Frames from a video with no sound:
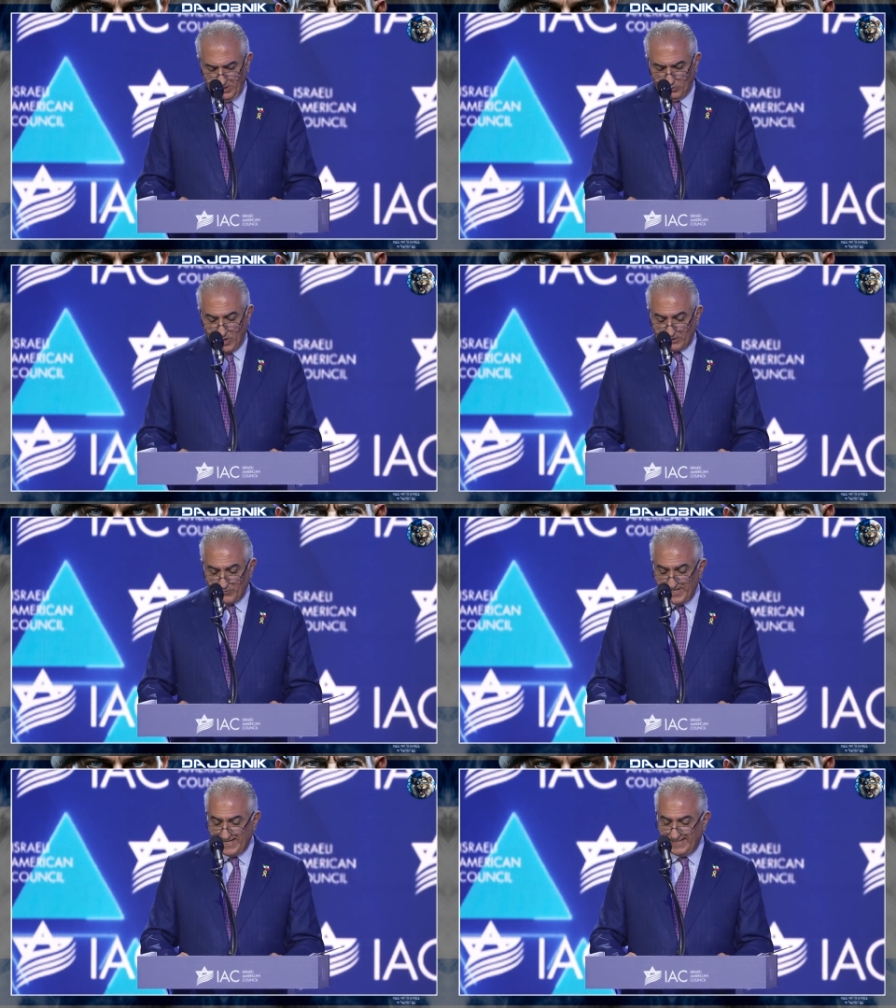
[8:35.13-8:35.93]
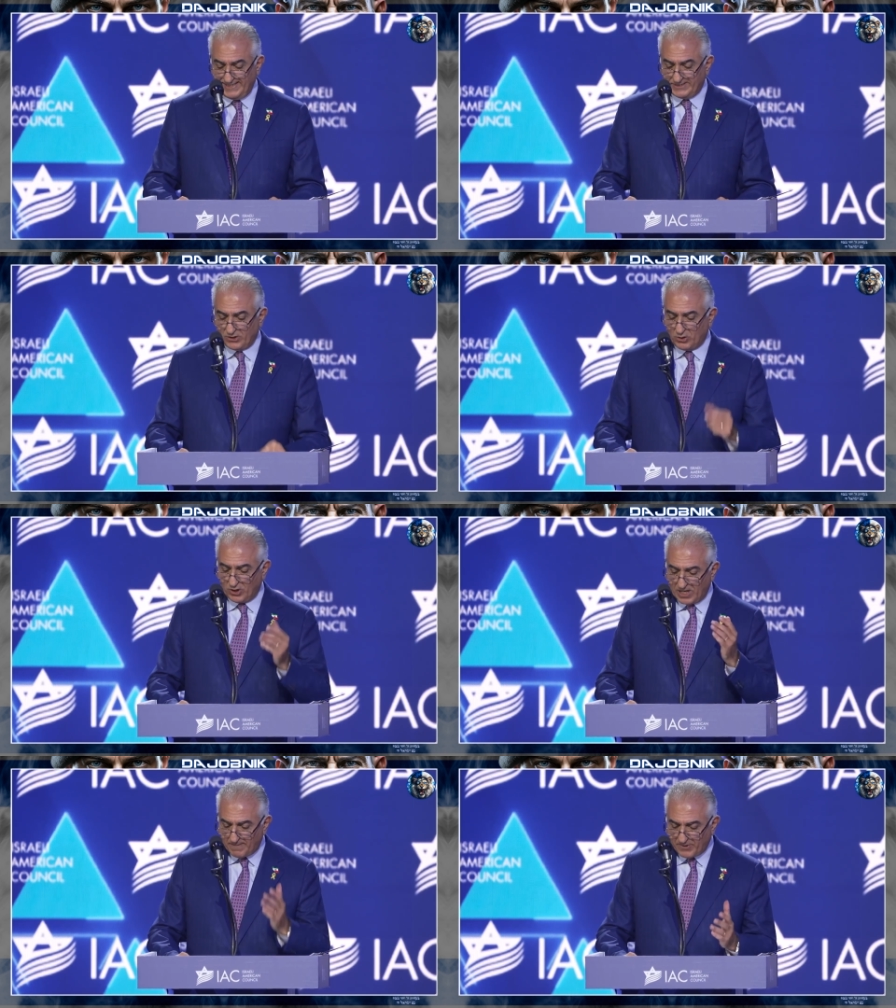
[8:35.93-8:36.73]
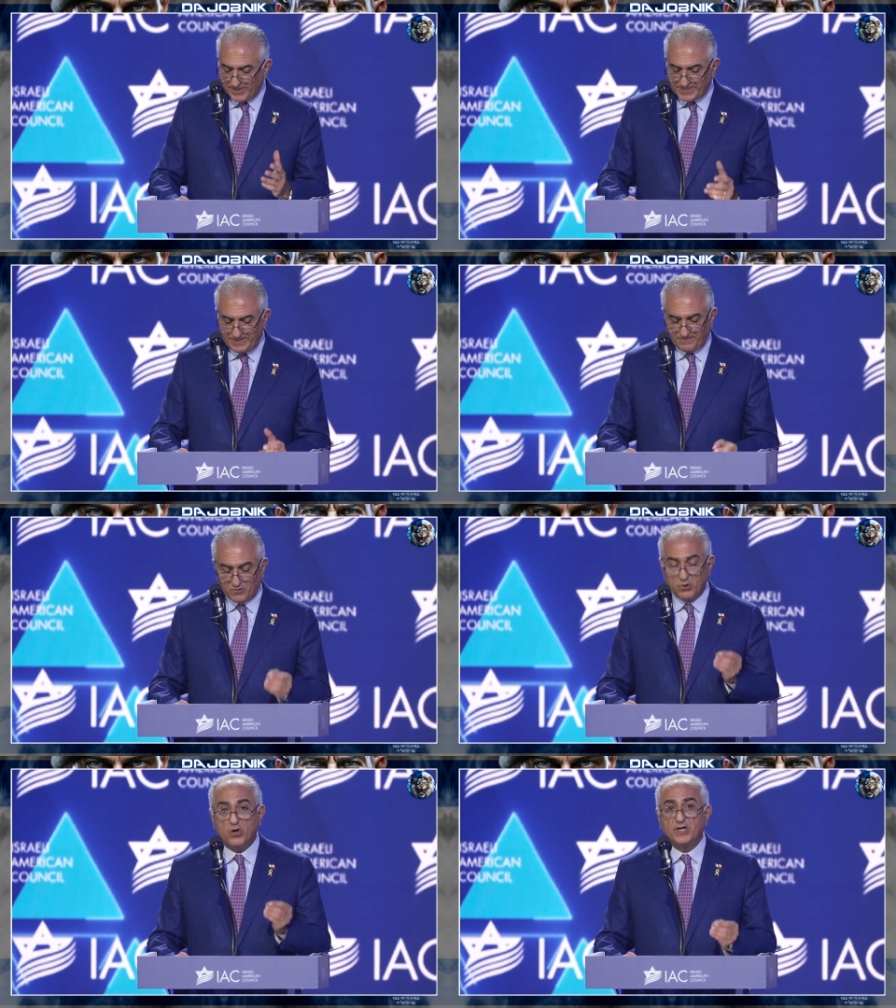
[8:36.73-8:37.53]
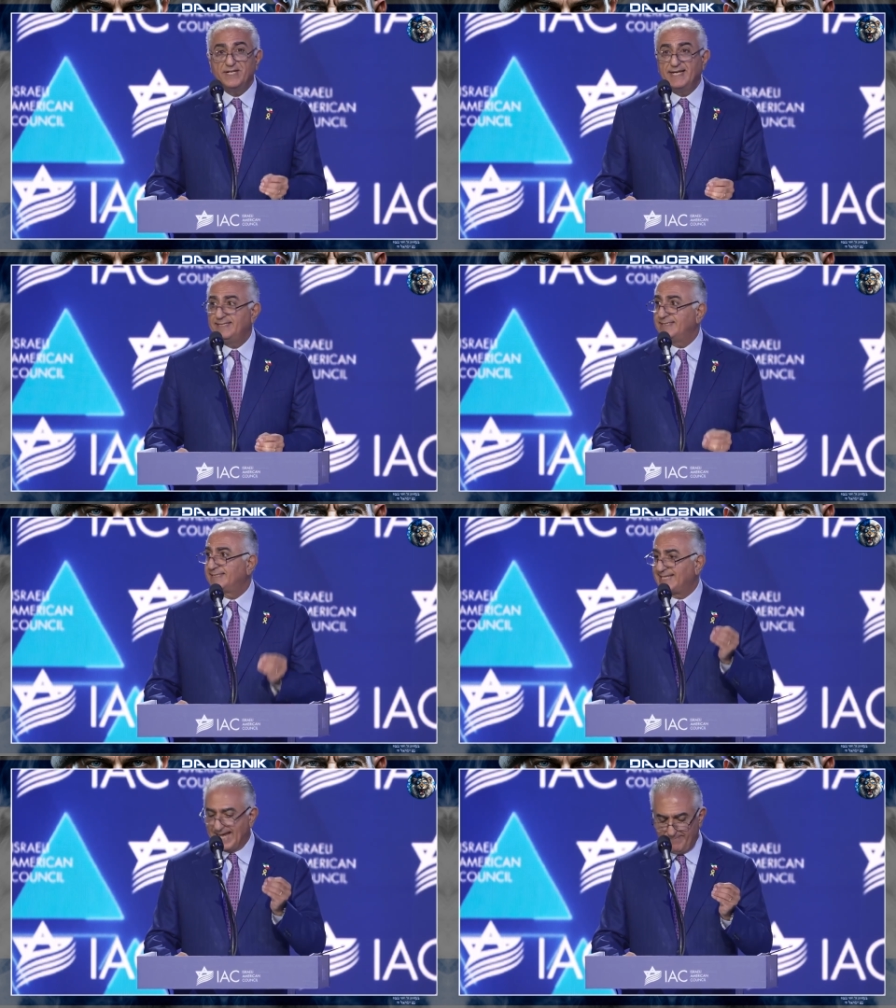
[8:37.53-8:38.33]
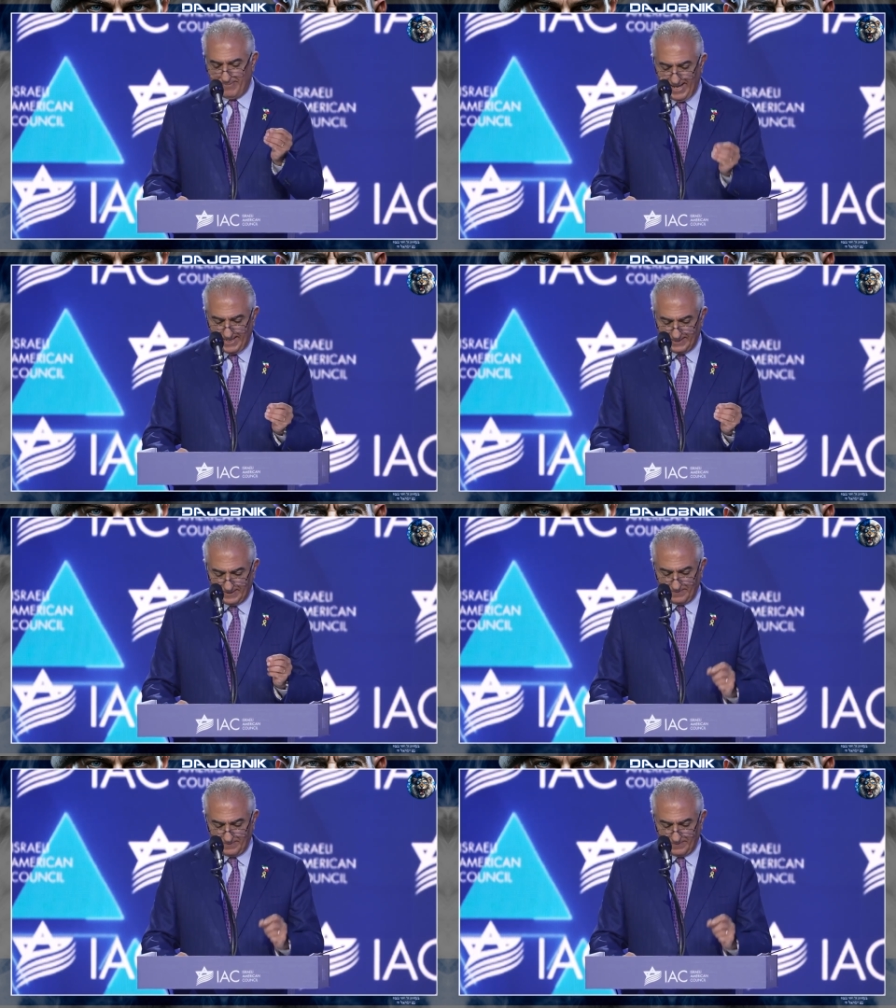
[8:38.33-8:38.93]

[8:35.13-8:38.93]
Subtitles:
What we need is a collaborative, coordinated campaign.